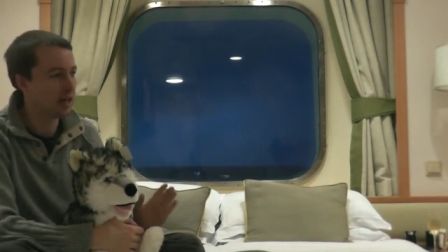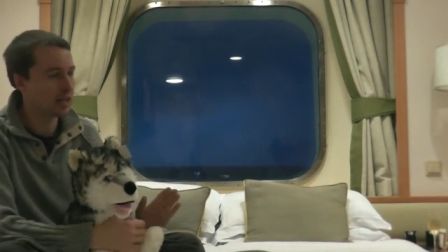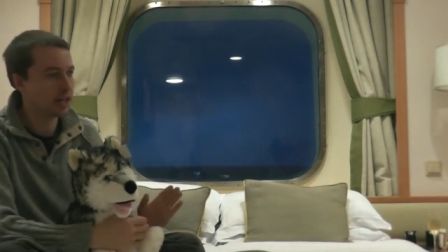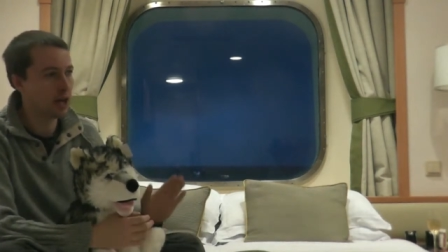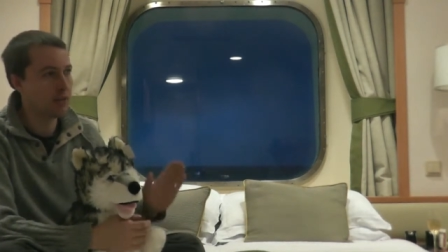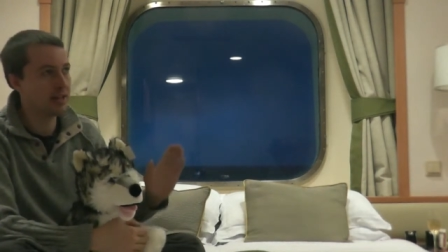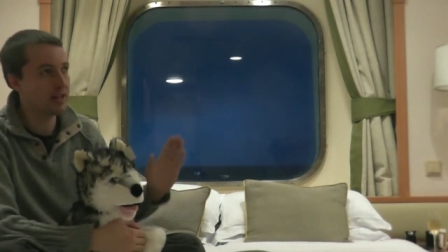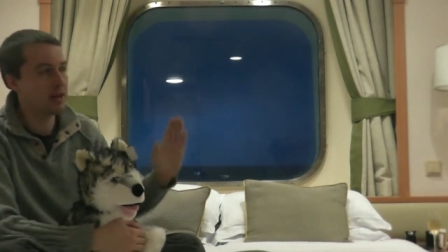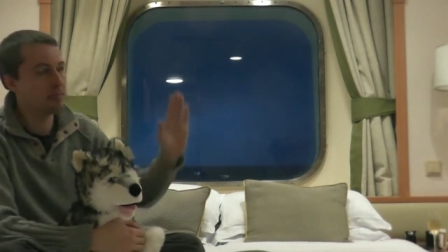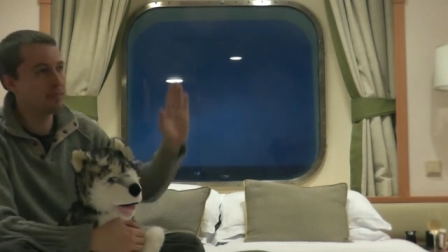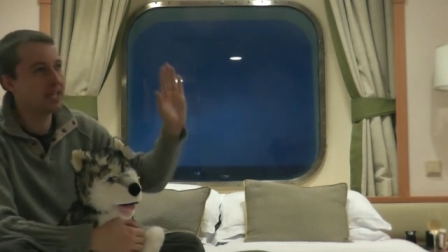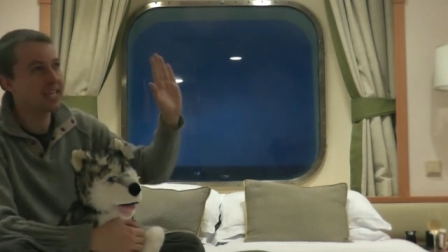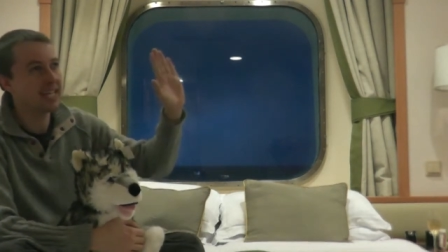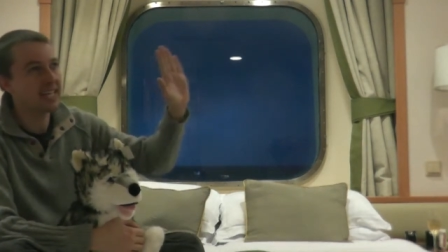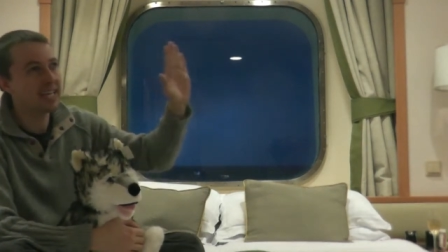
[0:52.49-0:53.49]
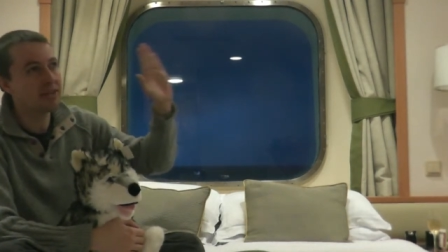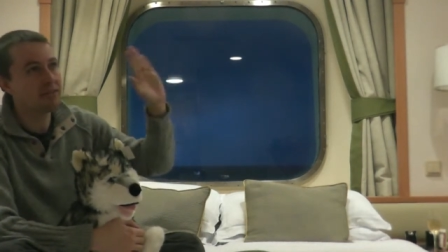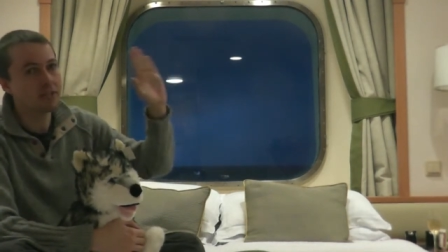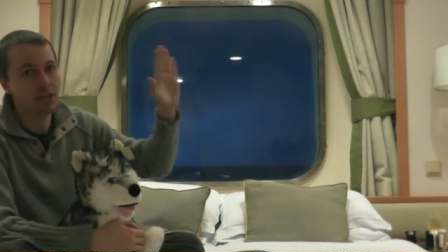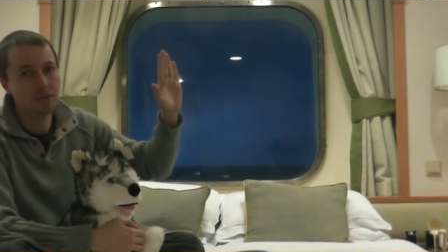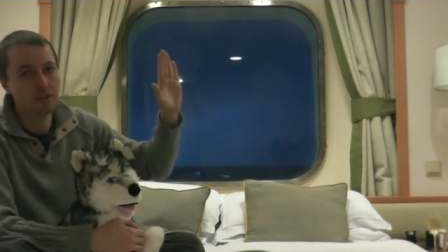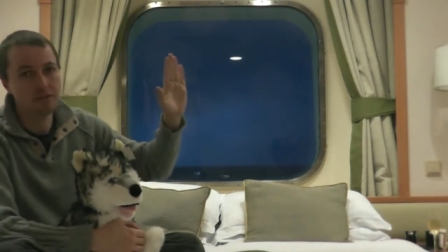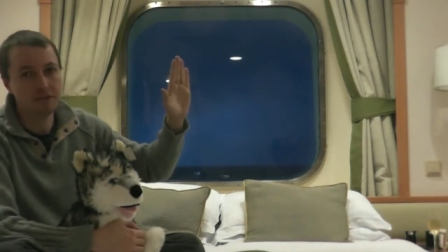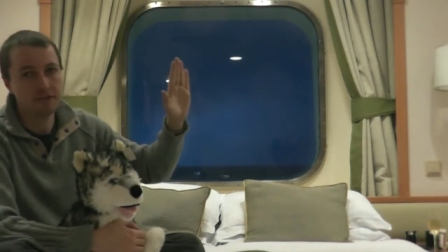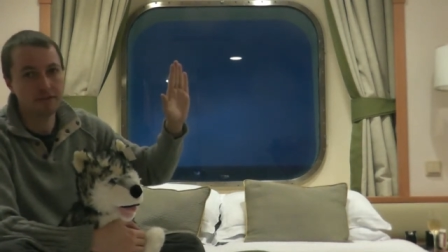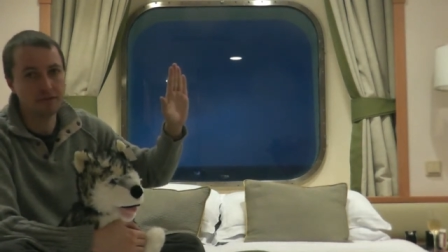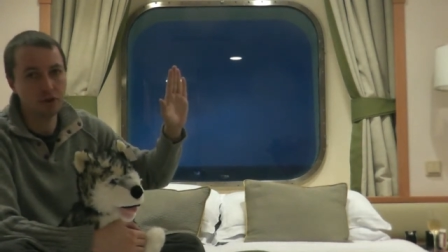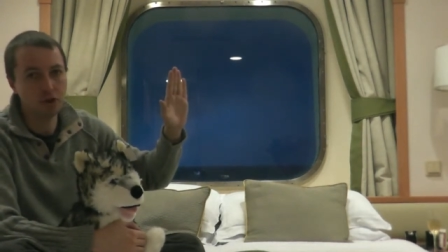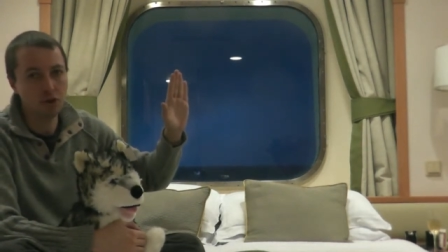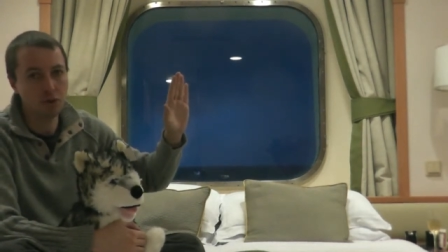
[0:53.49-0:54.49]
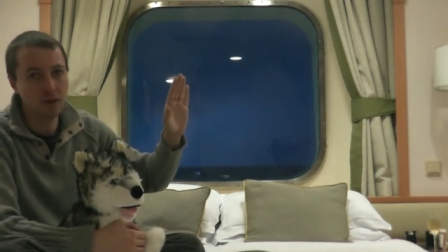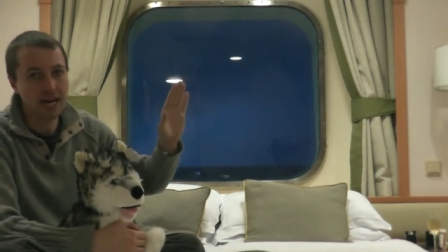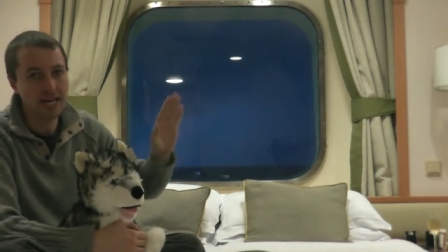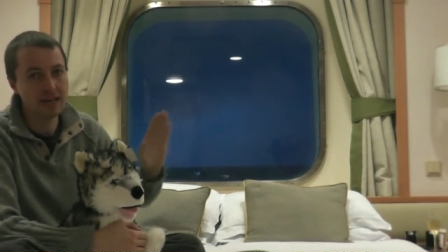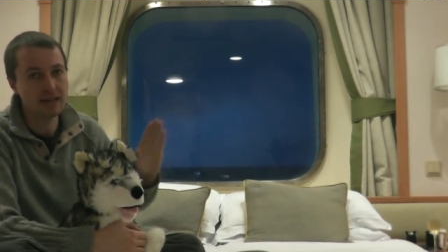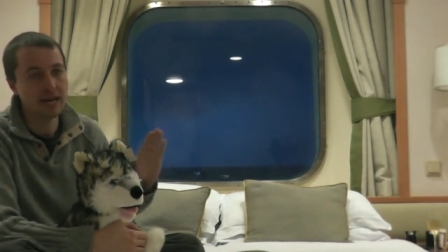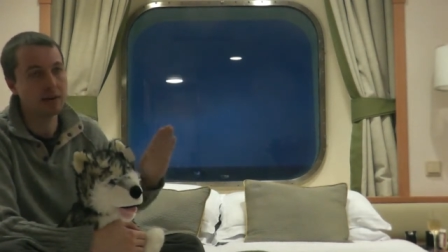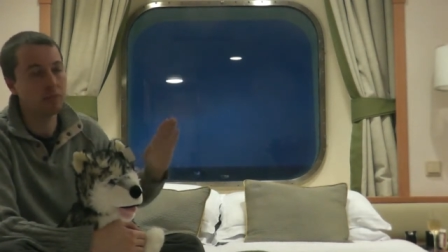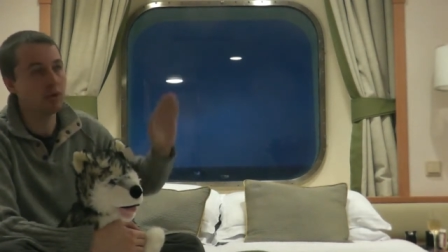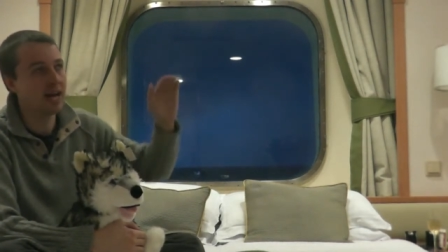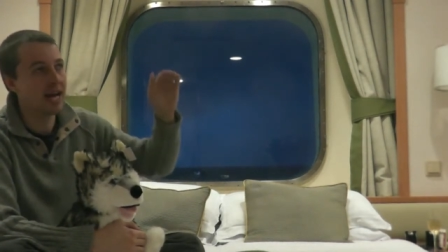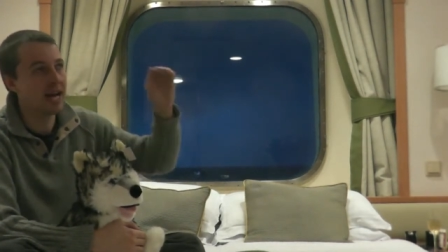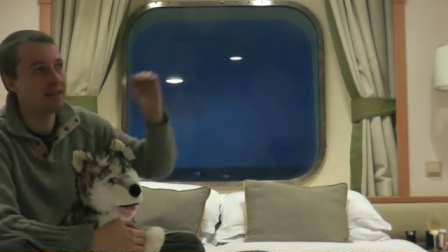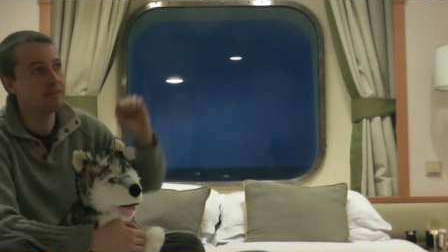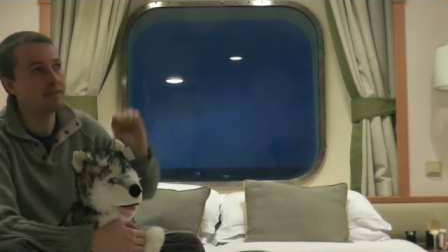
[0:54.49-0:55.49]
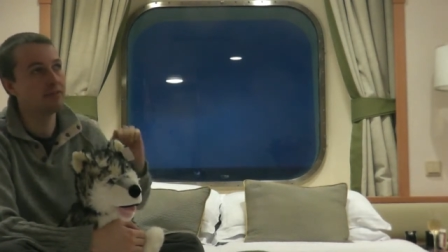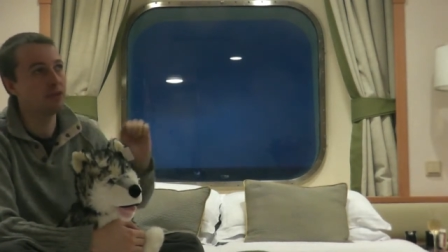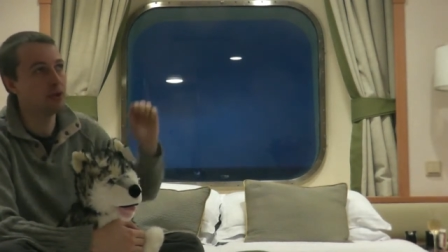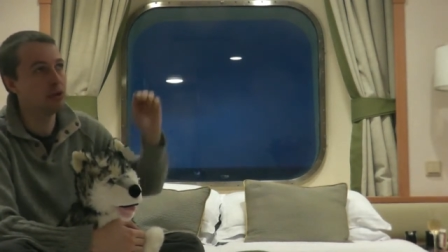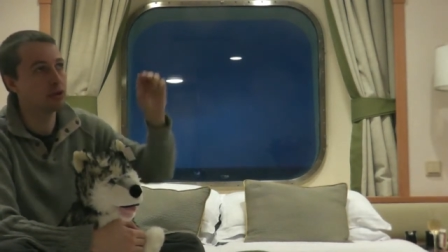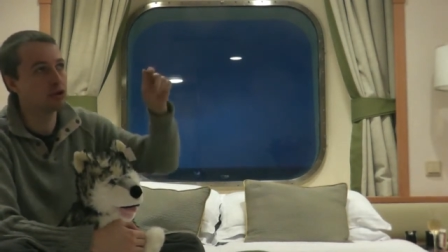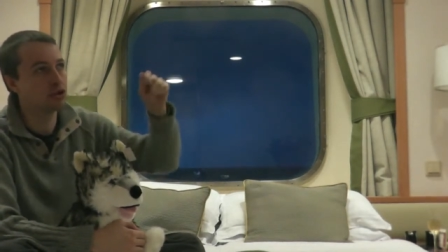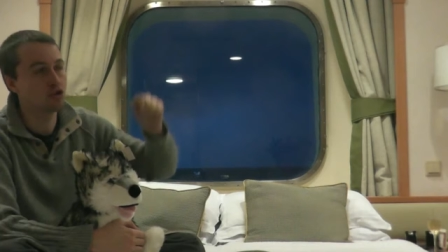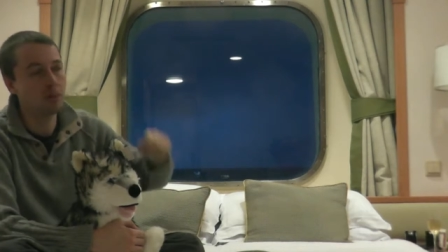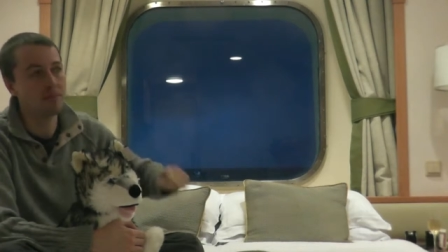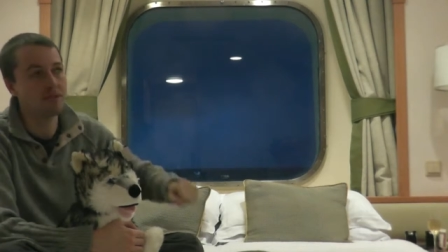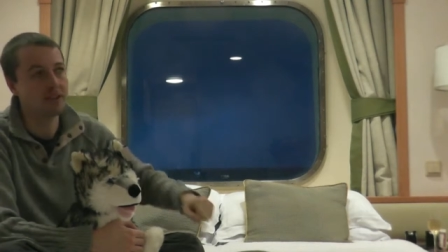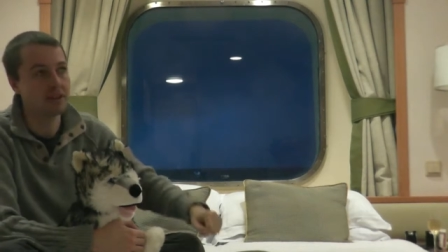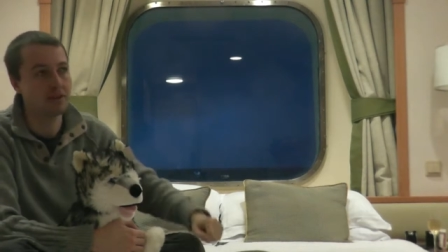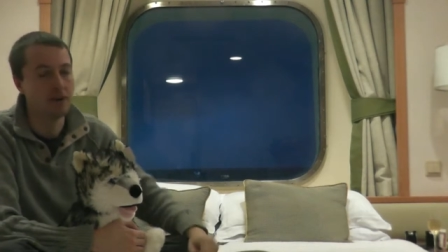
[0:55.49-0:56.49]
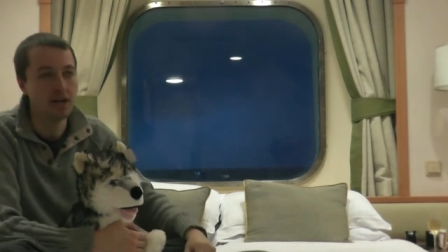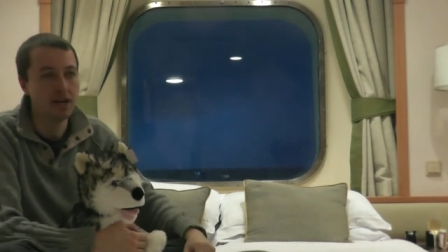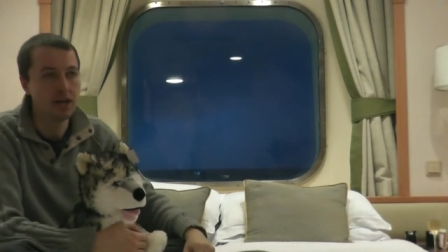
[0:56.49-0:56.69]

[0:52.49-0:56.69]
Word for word: going up the east coast of Norway, and we're heading for Tromso,